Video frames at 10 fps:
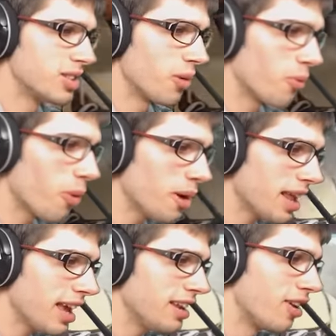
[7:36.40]
So what
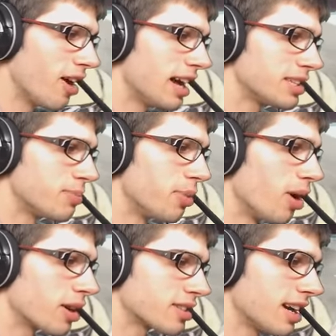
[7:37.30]
a nice
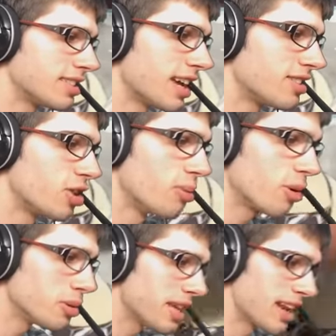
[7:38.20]
box. I'd say two
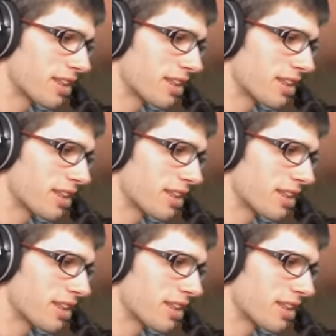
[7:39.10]
pulls